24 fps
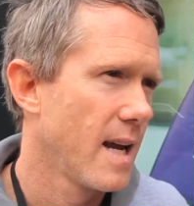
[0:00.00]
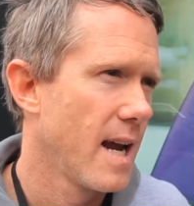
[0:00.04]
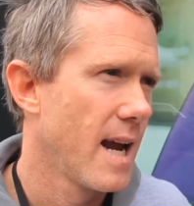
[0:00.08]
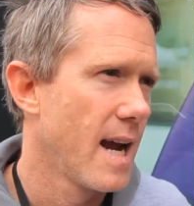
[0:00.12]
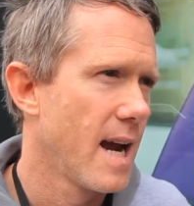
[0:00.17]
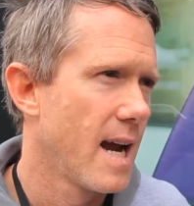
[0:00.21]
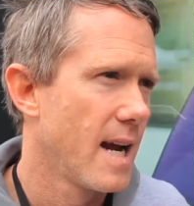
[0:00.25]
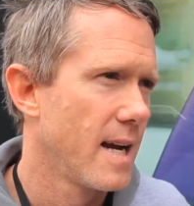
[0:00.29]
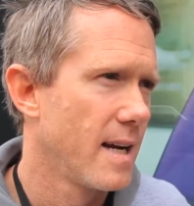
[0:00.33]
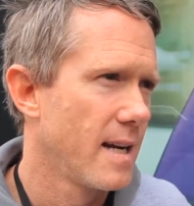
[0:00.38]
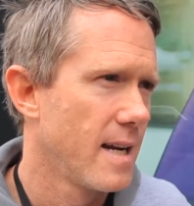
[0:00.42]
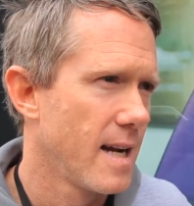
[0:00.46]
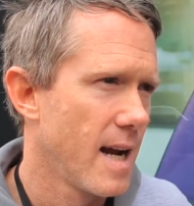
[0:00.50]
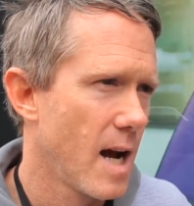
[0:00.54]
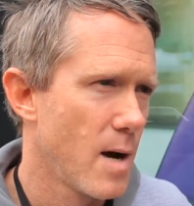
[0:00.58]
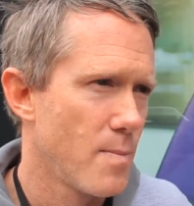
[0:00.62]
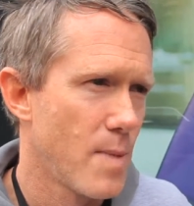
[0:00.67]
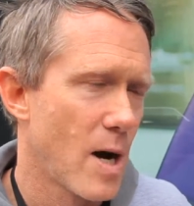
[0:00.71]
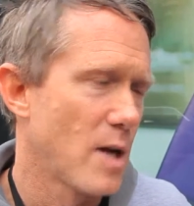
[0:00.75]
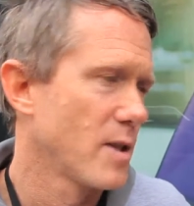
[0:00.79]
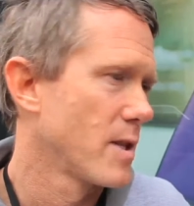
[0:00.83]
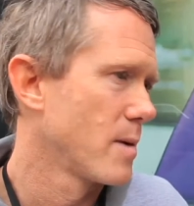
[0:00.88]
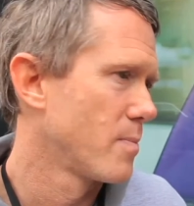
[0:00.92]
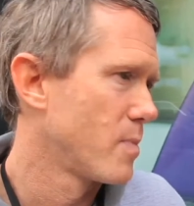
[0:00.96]
and
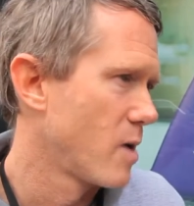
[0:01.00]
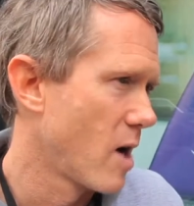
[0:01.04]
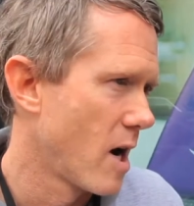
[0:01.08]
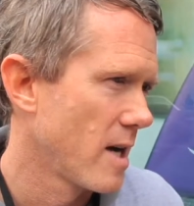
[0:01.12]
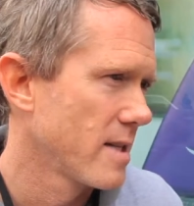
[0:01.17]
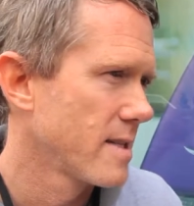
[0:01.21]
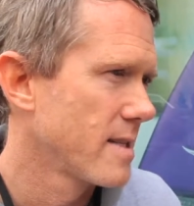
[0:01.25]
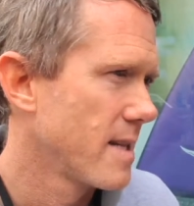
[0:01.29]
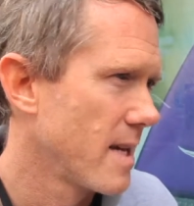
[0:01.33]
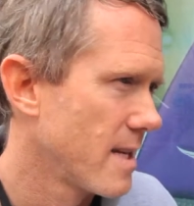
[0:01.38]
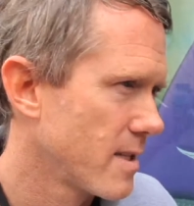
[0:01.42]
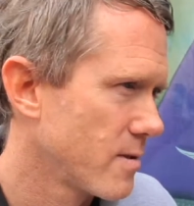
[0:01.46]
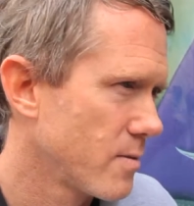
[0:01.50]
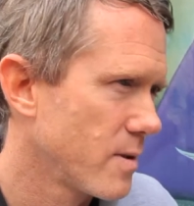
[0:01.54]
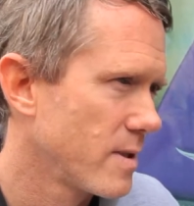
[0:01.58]
about the process,